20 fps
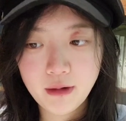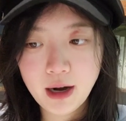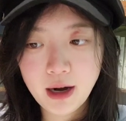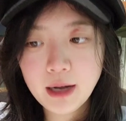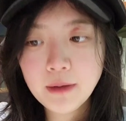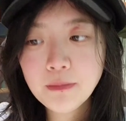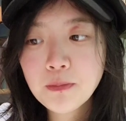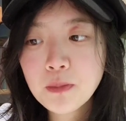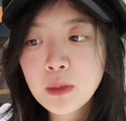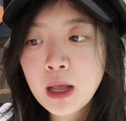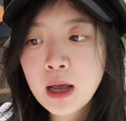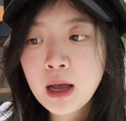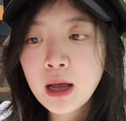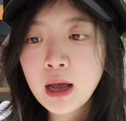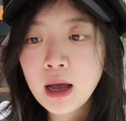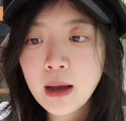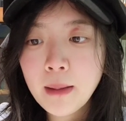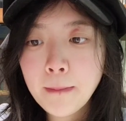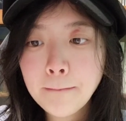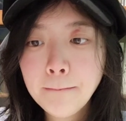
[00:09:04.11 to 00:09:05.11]
right?
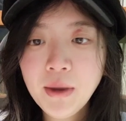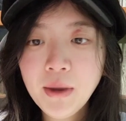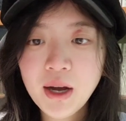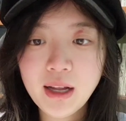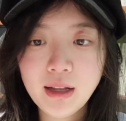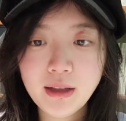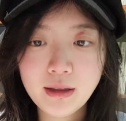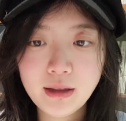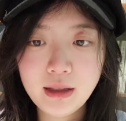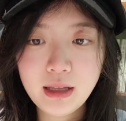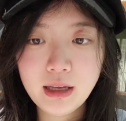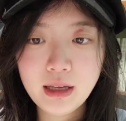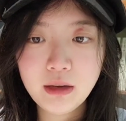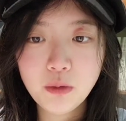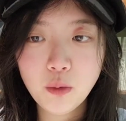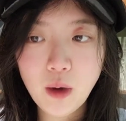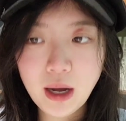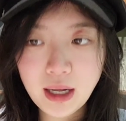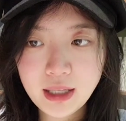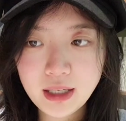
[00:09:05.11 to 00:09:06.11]
But the
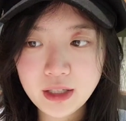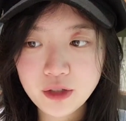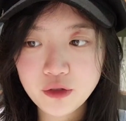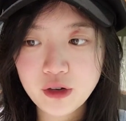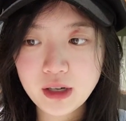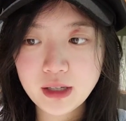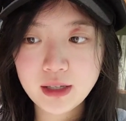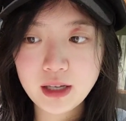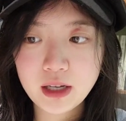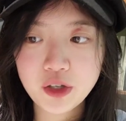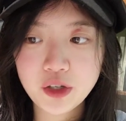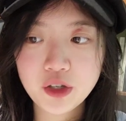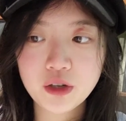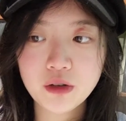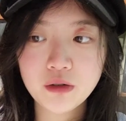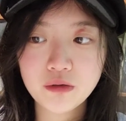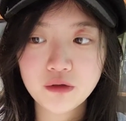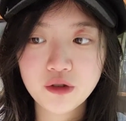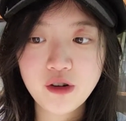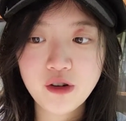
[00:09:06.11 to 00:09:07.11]
Wiley's
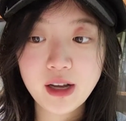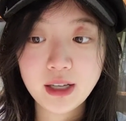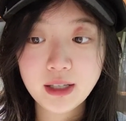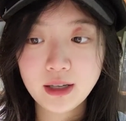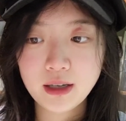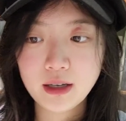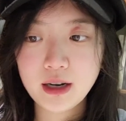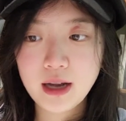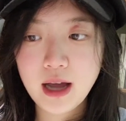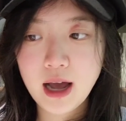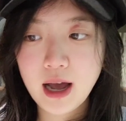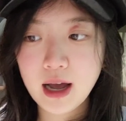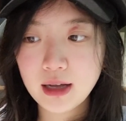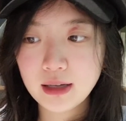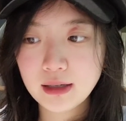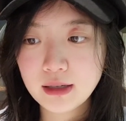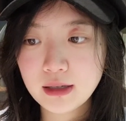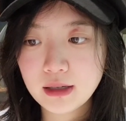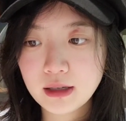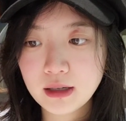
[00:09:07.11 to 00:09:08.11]
translation translated
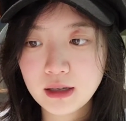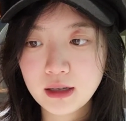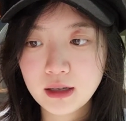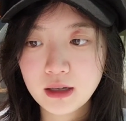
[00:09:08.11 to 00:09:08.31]
as